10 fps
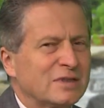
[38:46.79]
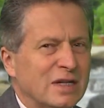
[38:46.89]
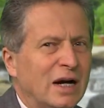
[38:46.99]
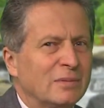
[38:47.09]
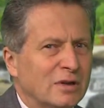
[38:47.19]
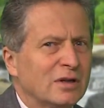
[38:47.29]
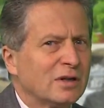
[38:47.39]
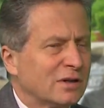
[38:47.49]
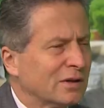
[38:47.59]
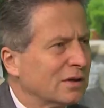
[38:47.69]
it's time to
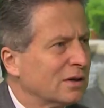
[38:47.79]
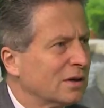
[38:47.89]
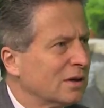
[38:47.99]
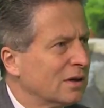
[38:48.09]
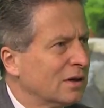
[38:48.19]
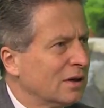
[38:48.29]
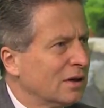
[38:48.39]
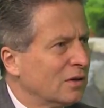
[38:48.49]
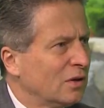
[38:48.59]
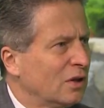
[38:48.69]
learn.
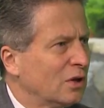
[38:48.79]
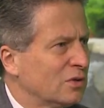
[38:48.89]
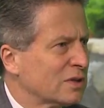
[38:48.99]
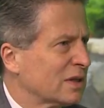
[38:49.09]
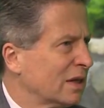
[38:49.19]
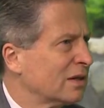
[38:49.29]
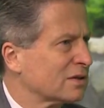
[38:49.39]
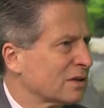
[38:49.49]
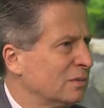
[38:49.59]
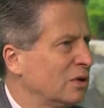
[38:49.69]
Those
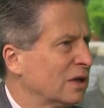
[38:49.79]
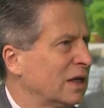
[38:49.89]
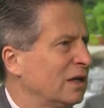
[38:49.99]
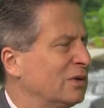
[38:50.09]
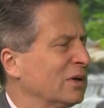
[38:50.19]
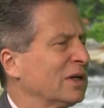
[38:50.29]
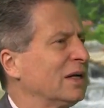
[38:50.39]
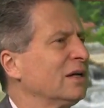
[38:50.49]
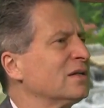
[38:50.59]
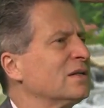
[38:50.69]
things communicate to our
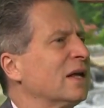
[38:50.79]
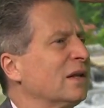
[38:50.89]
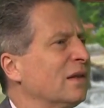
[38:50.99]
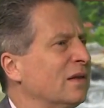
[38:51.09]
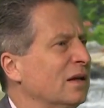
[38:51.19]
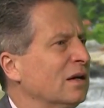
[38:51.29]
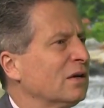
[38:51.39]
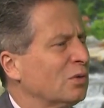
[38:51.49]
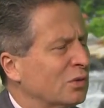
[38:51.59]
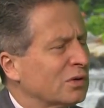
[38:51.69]
kids that
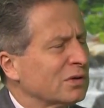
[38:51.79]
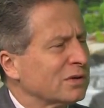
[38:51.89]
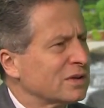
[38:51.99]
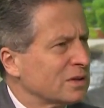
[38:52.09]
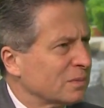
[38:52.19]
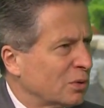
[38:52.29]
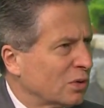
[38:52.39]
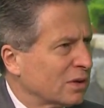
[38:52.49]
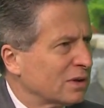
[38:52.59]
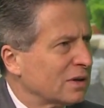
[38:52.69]
their world is
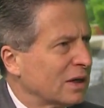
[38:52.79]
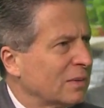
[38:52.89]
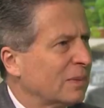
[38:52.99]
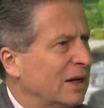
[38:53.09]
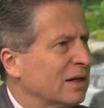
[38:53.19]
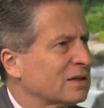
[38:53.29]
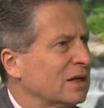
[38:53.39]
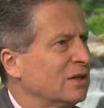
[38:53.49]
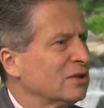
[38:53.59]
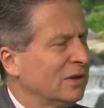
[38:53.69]
important, and by
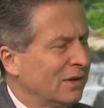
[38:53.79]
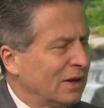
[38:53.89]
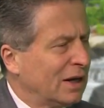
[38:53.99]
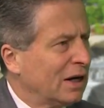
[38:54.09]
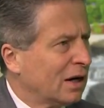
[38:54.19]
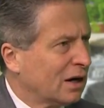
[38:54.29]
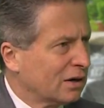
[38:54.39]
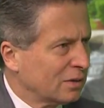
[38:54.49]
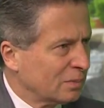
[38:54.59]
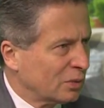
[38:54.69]
extension, they
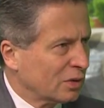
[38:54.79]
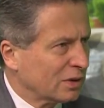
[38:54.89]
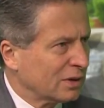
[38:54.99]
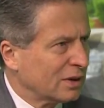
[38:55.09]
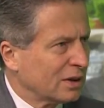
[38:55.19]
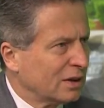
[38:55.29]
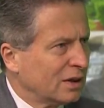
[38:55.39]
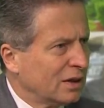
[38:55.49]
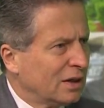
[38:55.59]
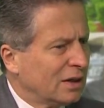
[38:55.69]
are important.
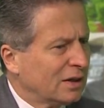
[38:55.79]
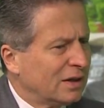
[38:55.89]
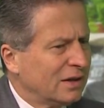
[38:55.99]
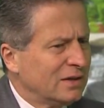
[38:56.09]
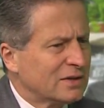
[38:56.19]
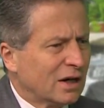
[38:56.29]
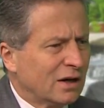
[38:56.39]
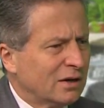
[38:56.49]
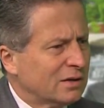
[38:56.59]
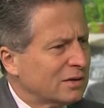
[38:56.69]
Kids
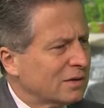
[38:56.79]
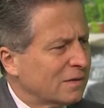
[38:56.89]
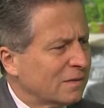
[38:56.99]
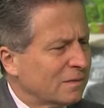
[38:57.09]
aren't,